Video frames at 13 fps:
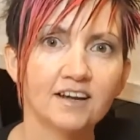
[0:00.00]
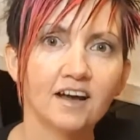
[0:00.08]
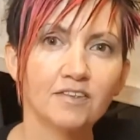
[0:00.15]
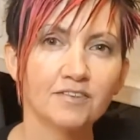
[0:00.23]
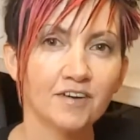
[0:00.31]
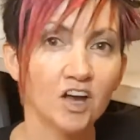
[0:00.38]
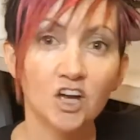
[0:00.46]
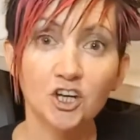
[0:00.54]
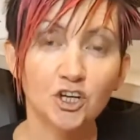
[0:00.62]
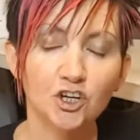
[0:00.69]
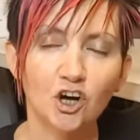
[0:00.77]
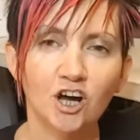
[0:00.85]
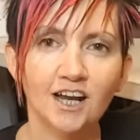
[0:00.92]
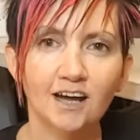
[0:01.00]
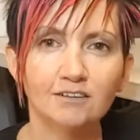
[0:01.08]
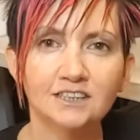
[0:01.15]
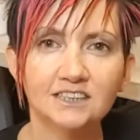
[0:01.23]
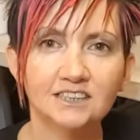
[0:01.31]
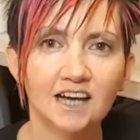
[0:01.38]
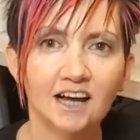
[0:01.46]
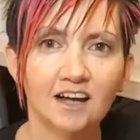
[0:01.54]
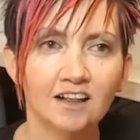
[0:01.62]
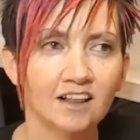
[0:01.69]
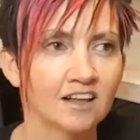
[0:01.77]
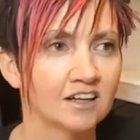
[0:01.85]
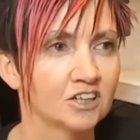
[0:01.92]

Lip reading: and you're not allowed to sell